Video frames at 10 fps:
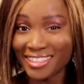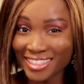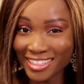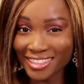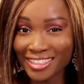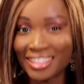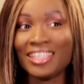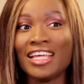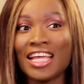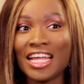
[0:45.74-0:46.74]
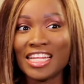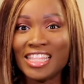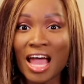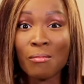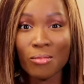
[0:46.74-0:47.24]
the scenes,
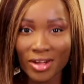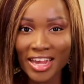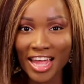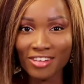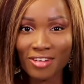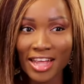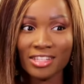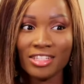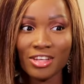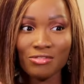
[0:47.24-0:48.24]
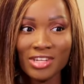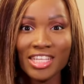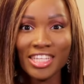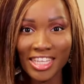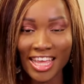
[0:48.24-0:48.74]
they are bothered, right? They
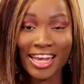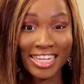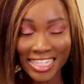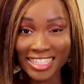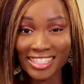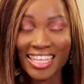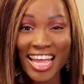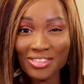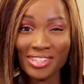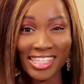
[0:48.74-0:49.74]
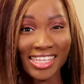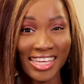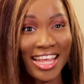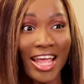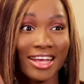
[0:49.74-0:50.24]
really care. Ladies, guys really
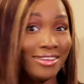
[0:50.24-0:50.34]
care